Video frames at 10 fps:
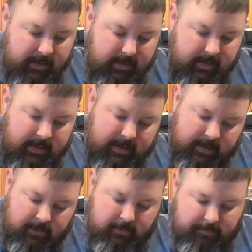
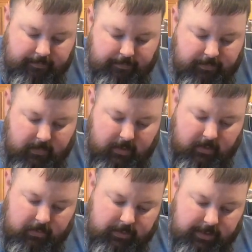Now,
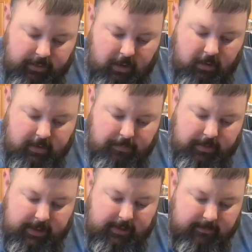when you're all
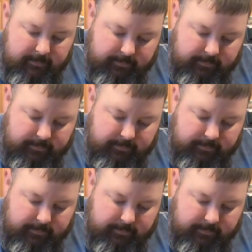complete,